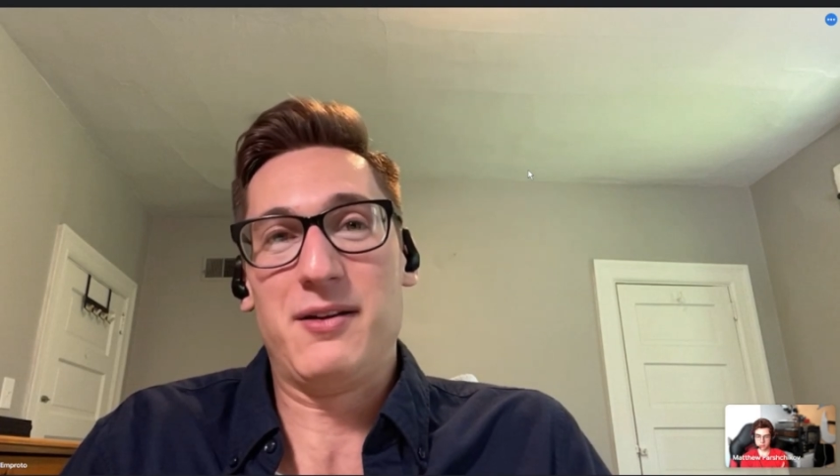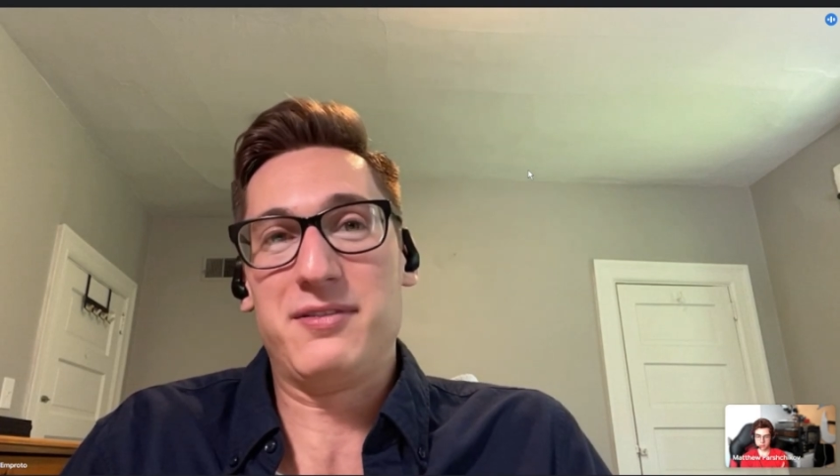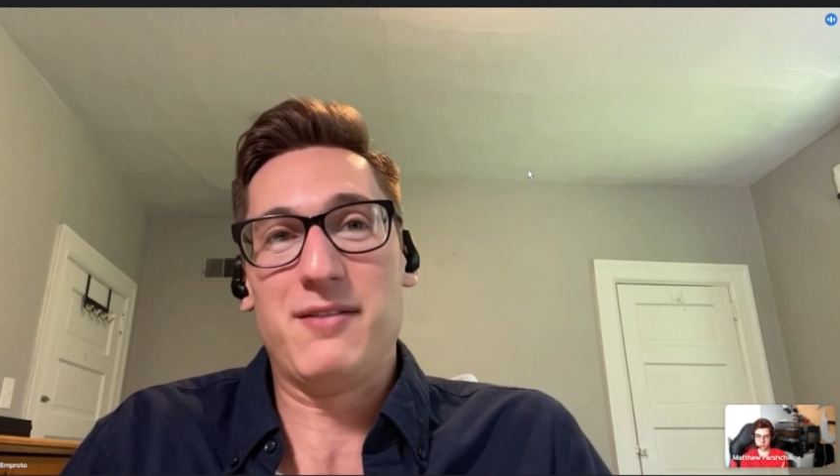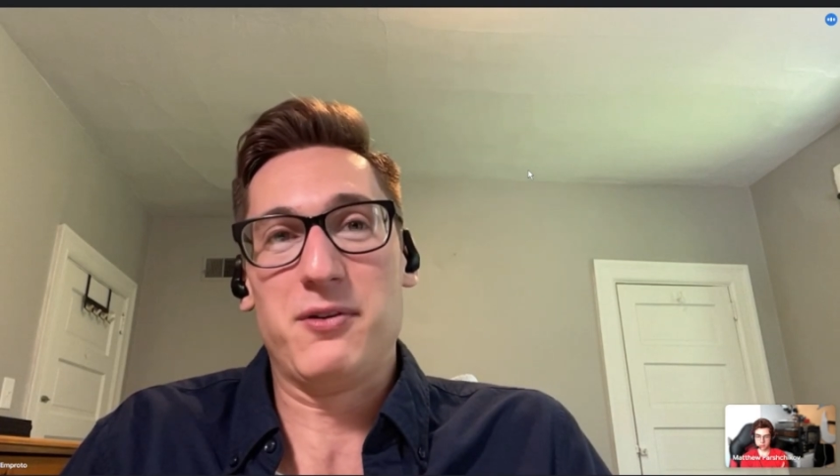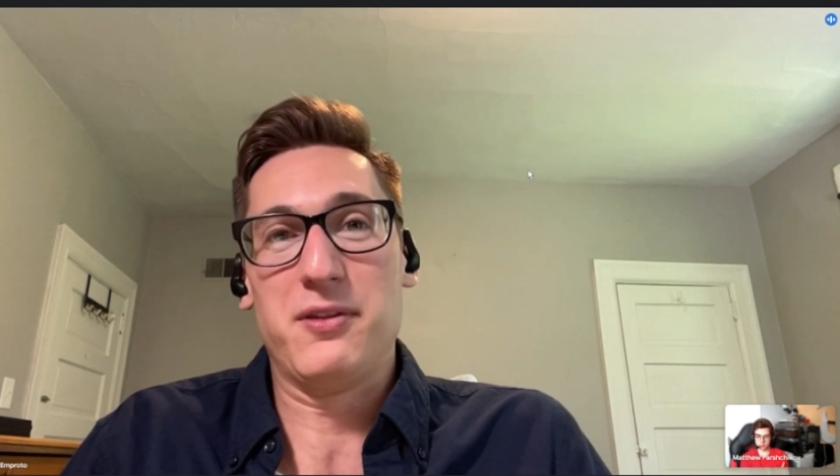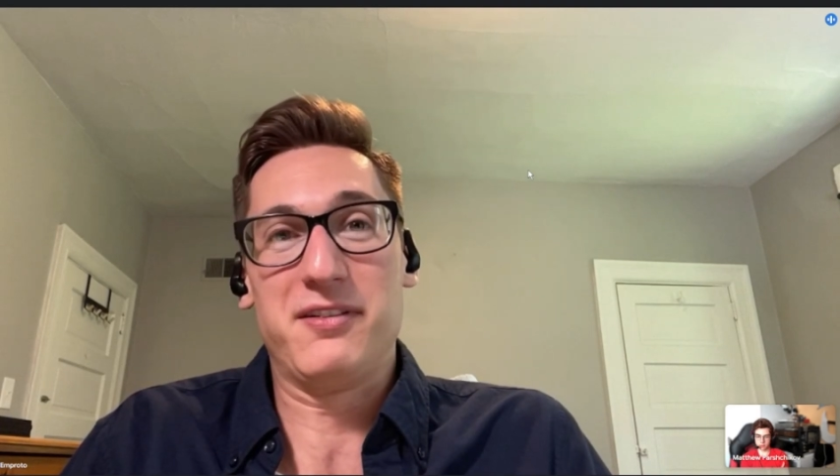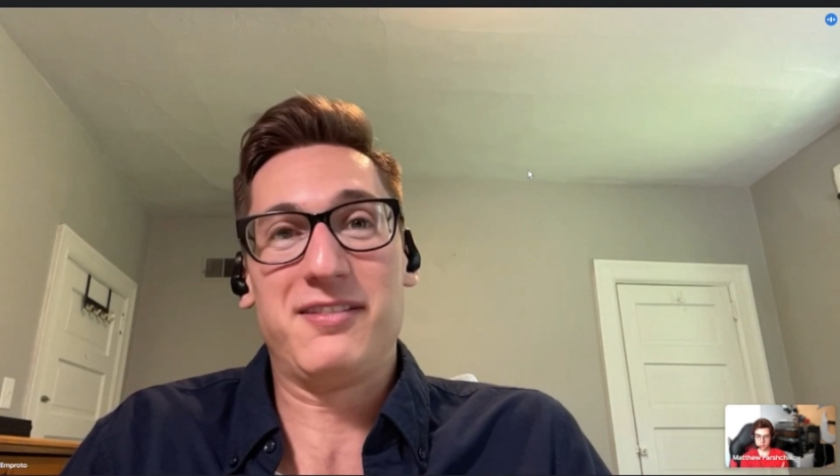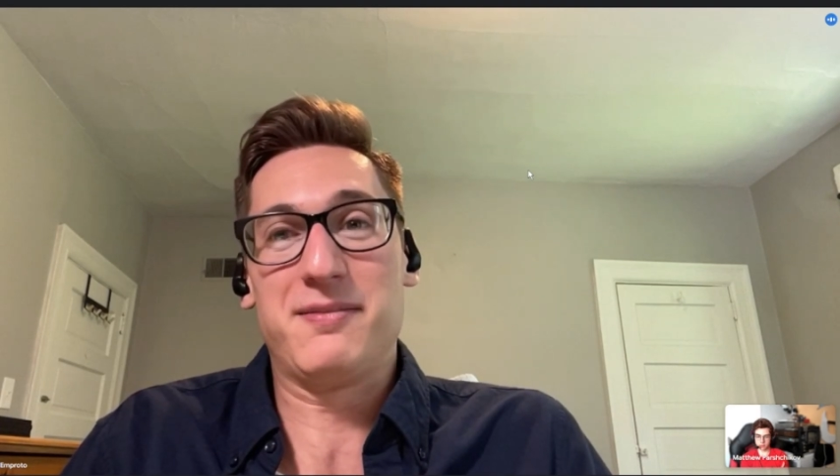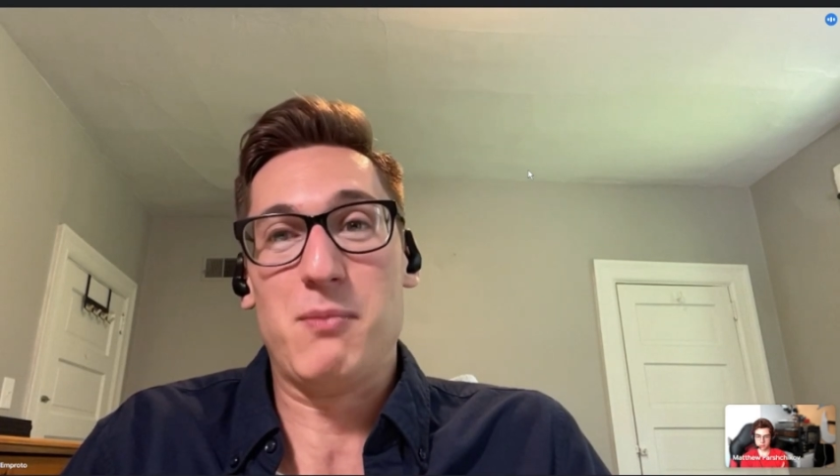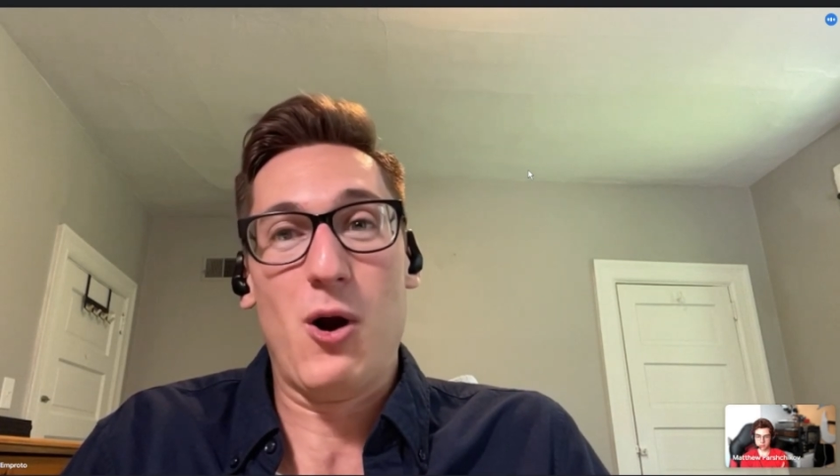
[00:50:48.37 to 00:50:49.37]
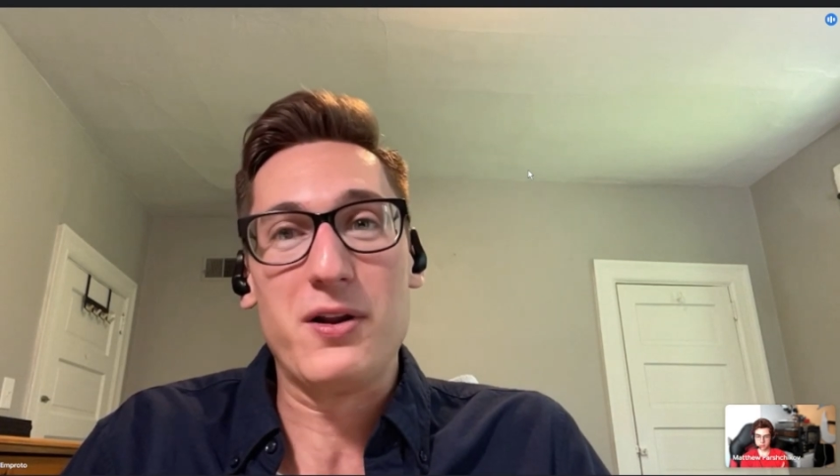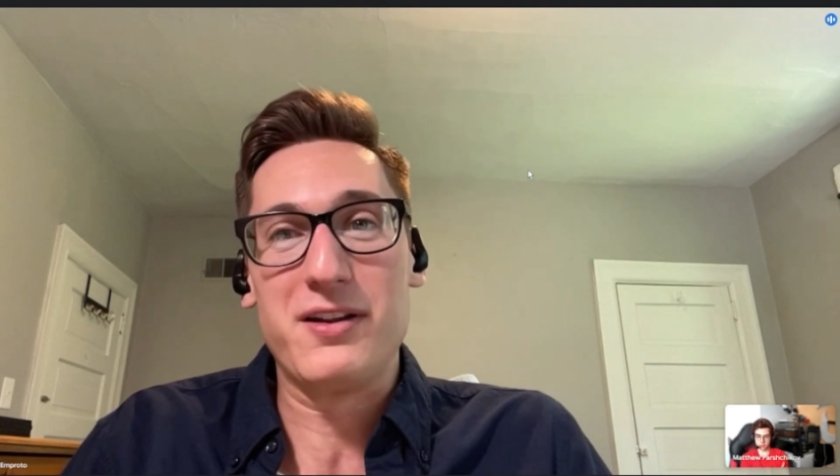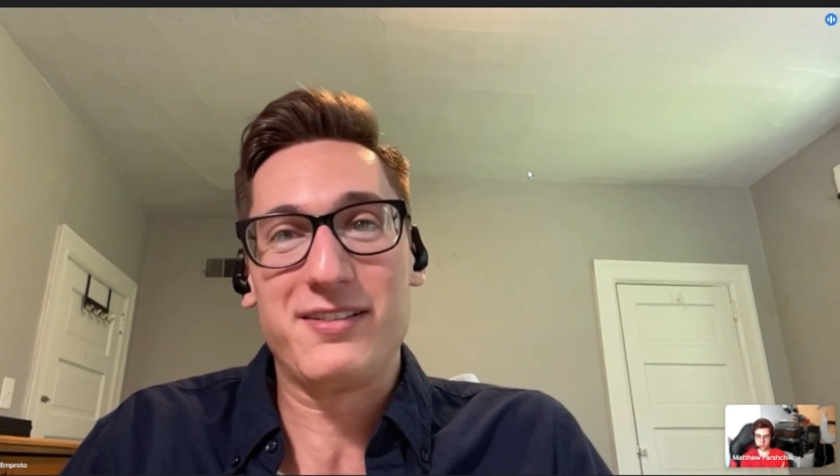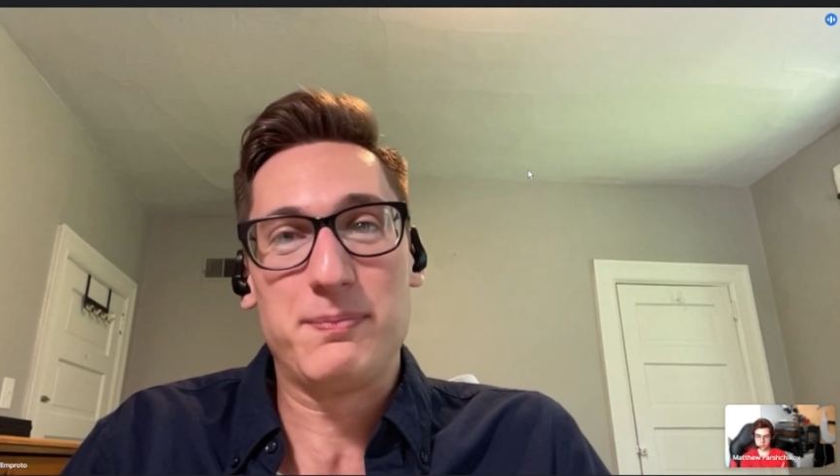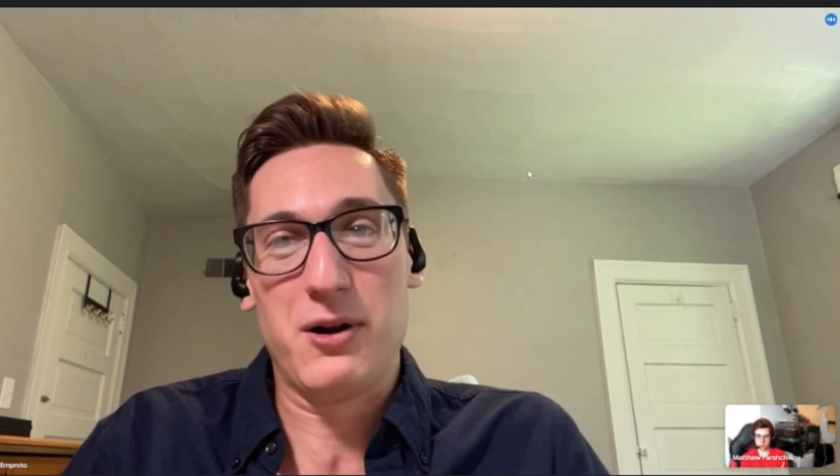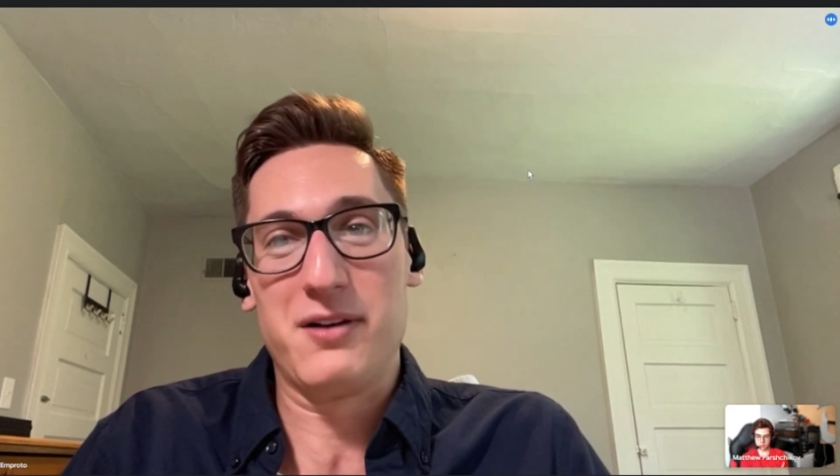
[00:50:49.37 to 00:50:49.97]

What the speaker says: I was never the smartest